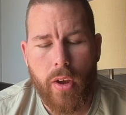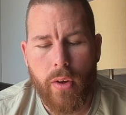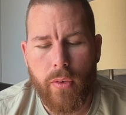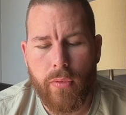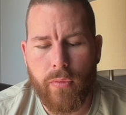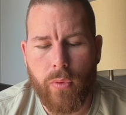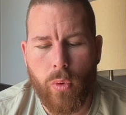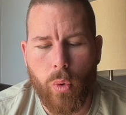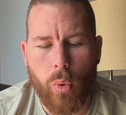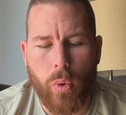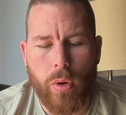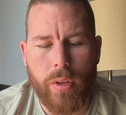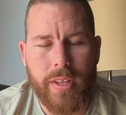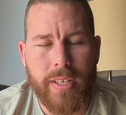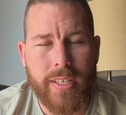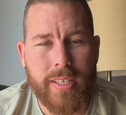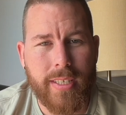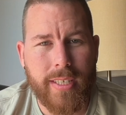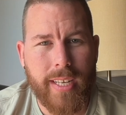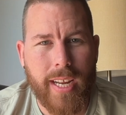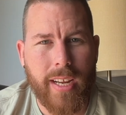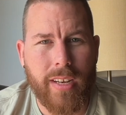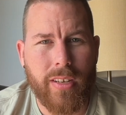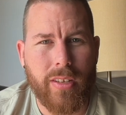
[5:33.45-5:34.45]
For the
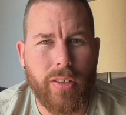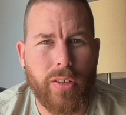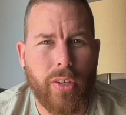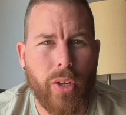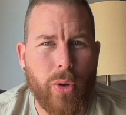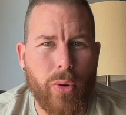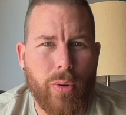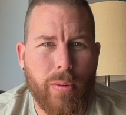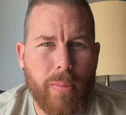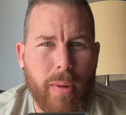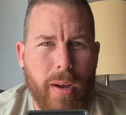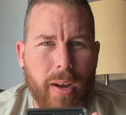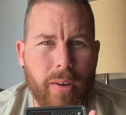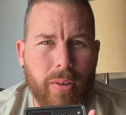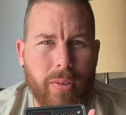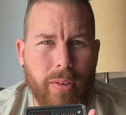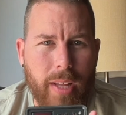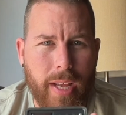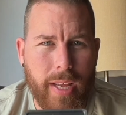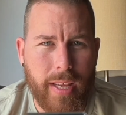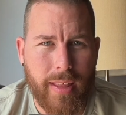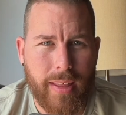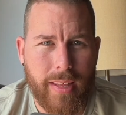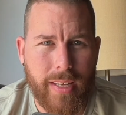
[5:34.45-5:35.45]
standalone model
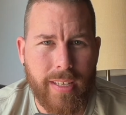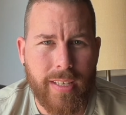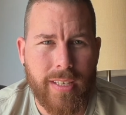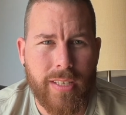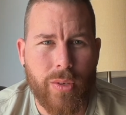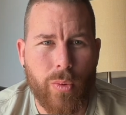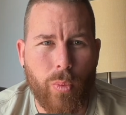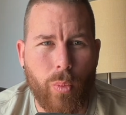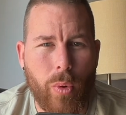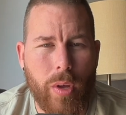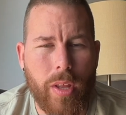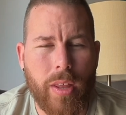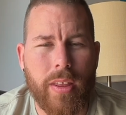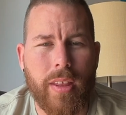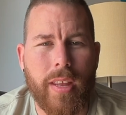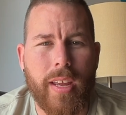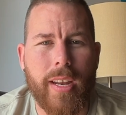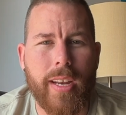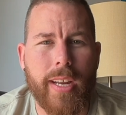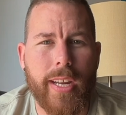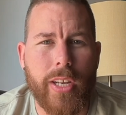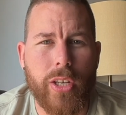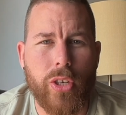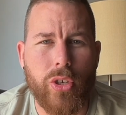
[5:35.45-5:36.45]
like this, with
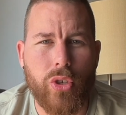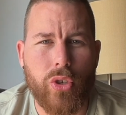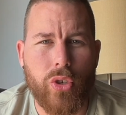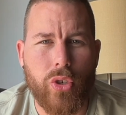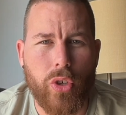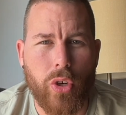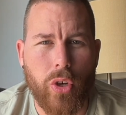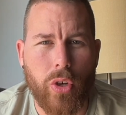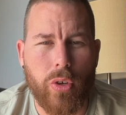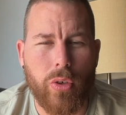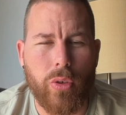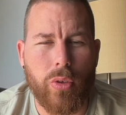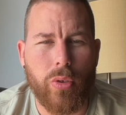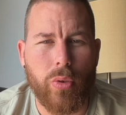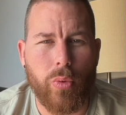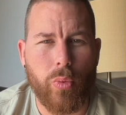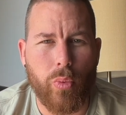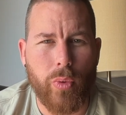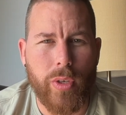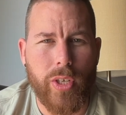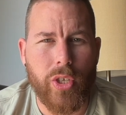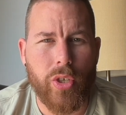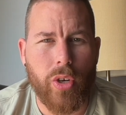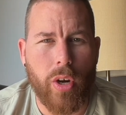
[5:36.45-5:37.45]
an internal
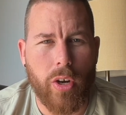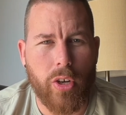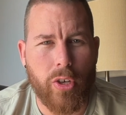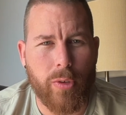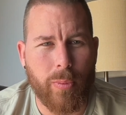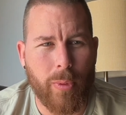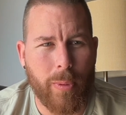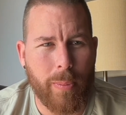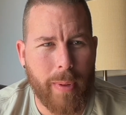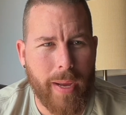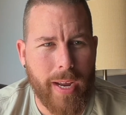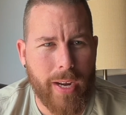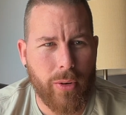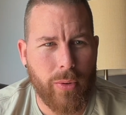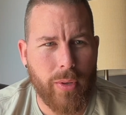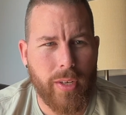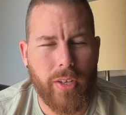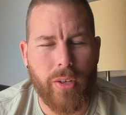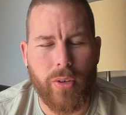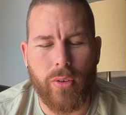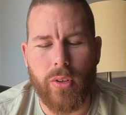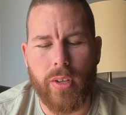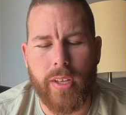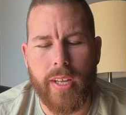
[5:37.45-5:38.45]
rechargeable battery,
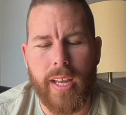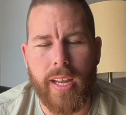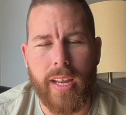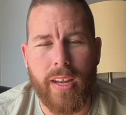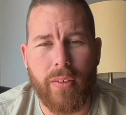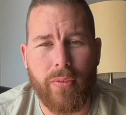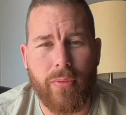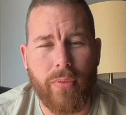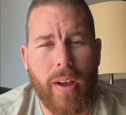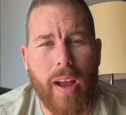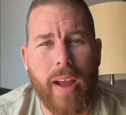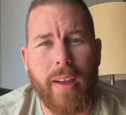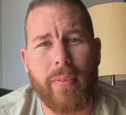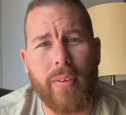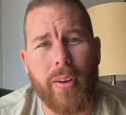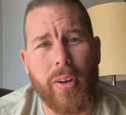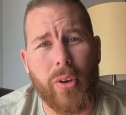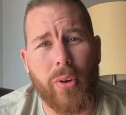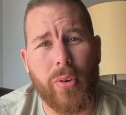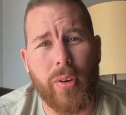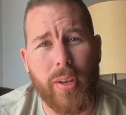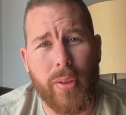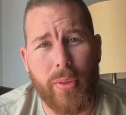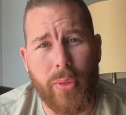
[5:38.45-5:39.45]
you're looking at
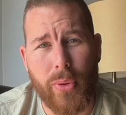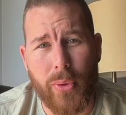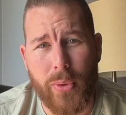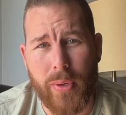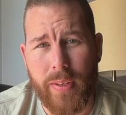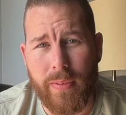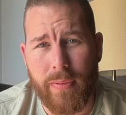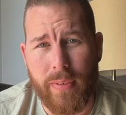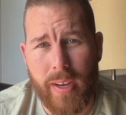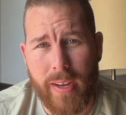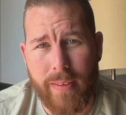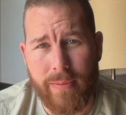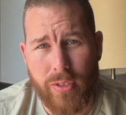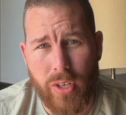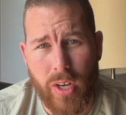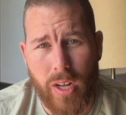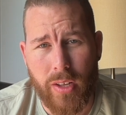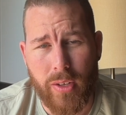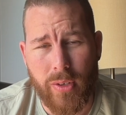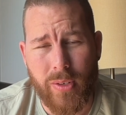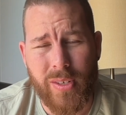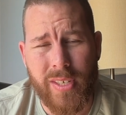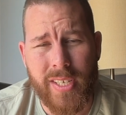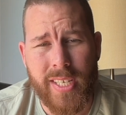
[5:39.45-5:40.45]
$535.
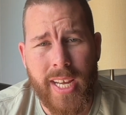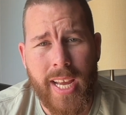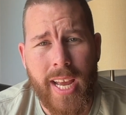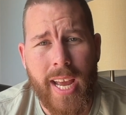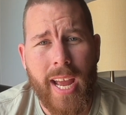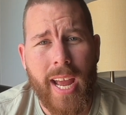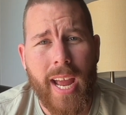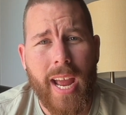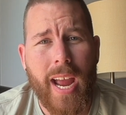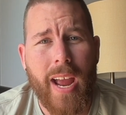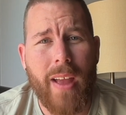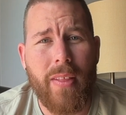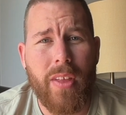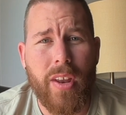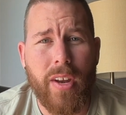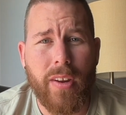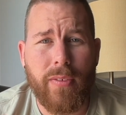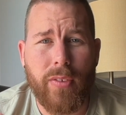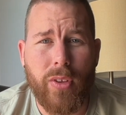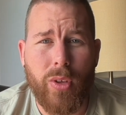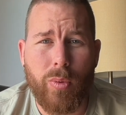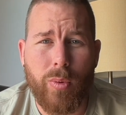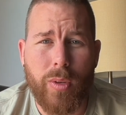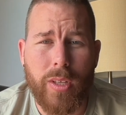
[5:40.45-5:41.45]
And then
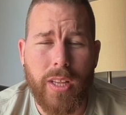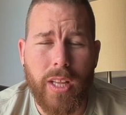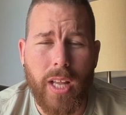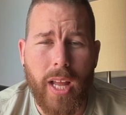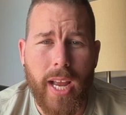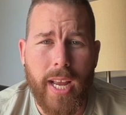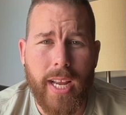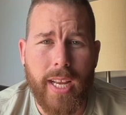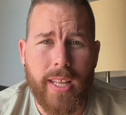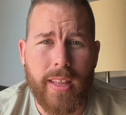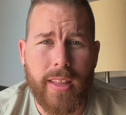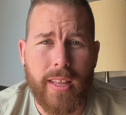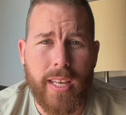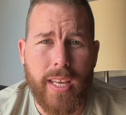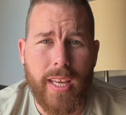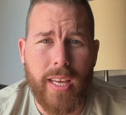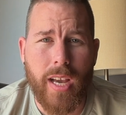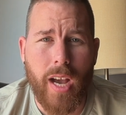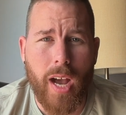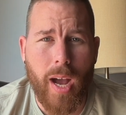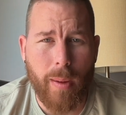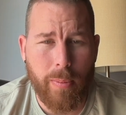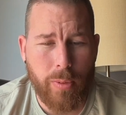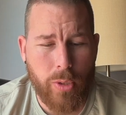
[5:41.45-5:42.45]
if you would like
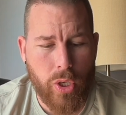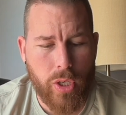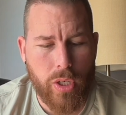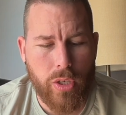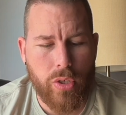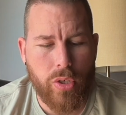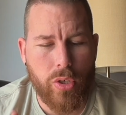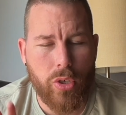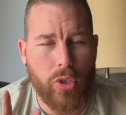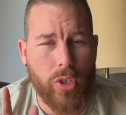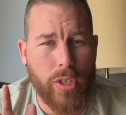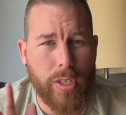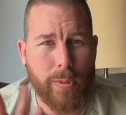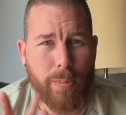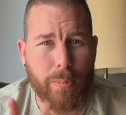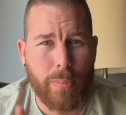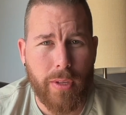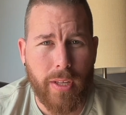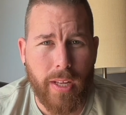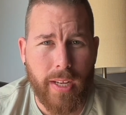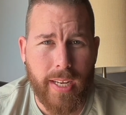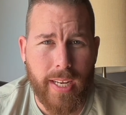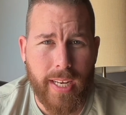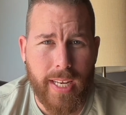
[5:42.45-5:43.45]
the option to just
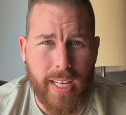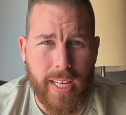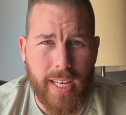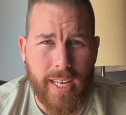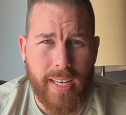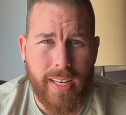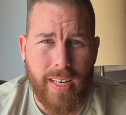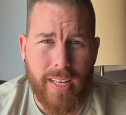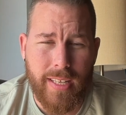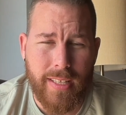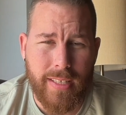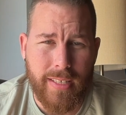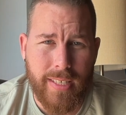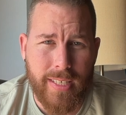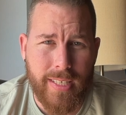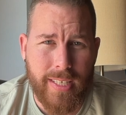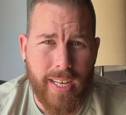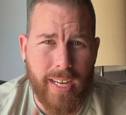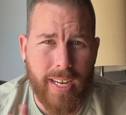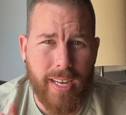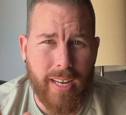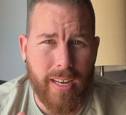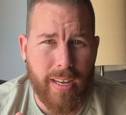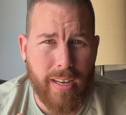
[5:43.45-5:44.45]
plug it in
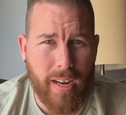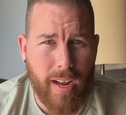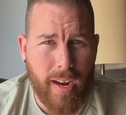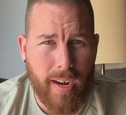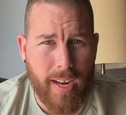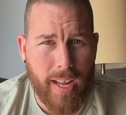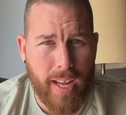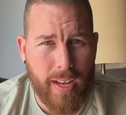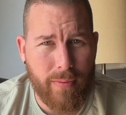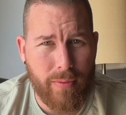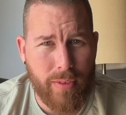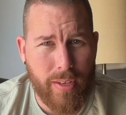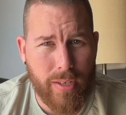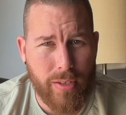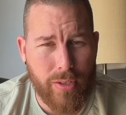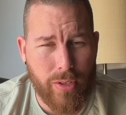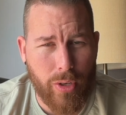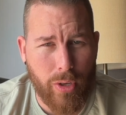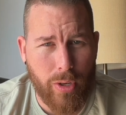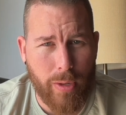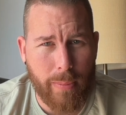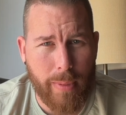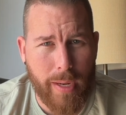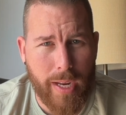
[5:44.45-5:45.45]
instead and not have the
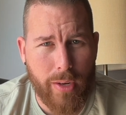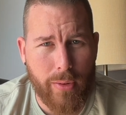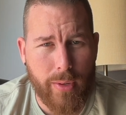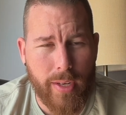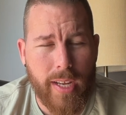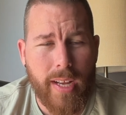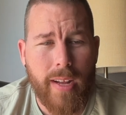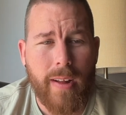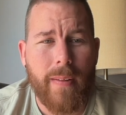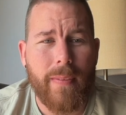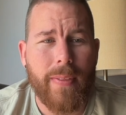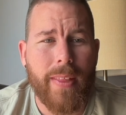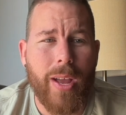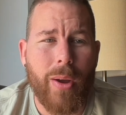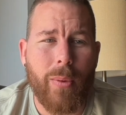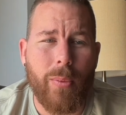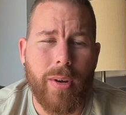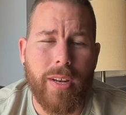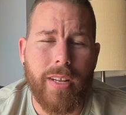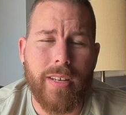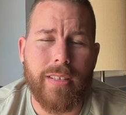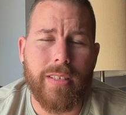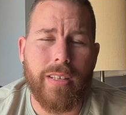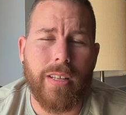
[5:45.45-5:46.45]
internal battery, that
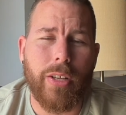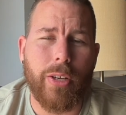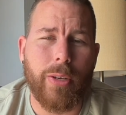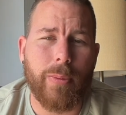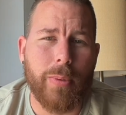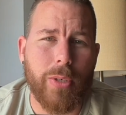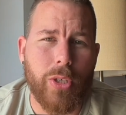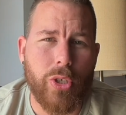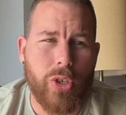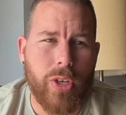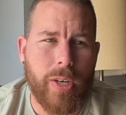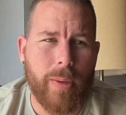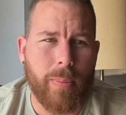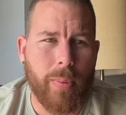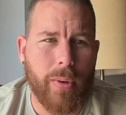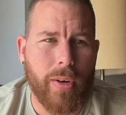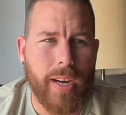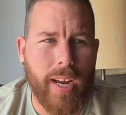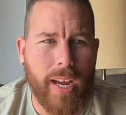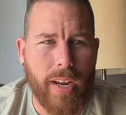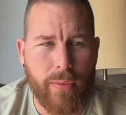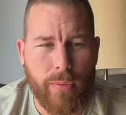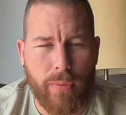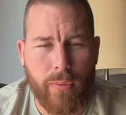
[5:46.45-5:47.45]
one is a little bit
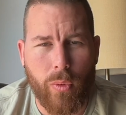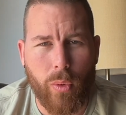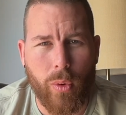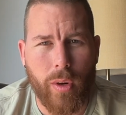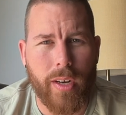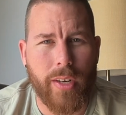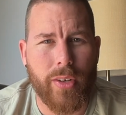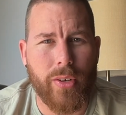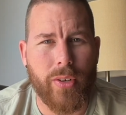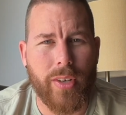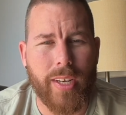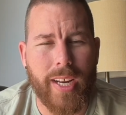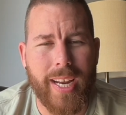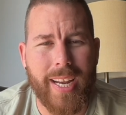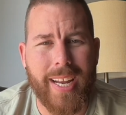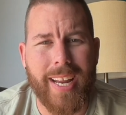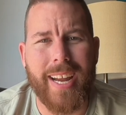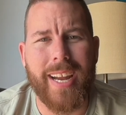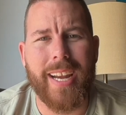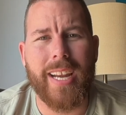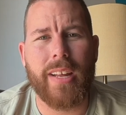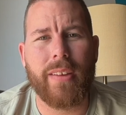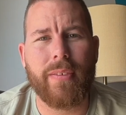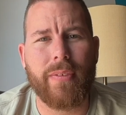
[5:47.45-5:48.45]
cheaper at
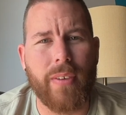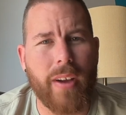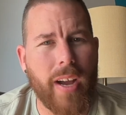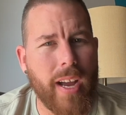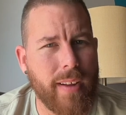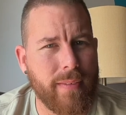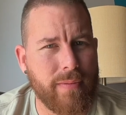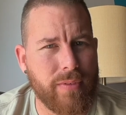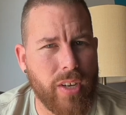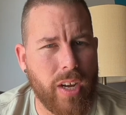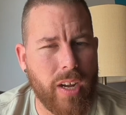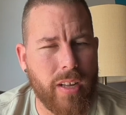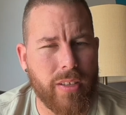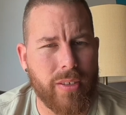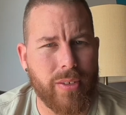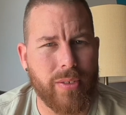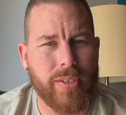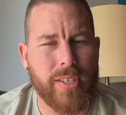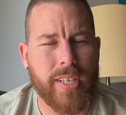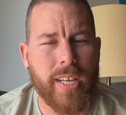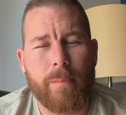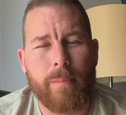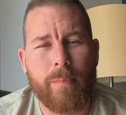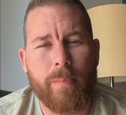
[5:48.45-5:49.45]

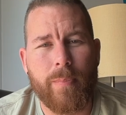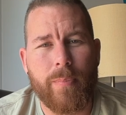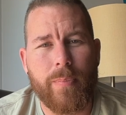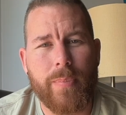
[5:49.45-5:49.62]
$485.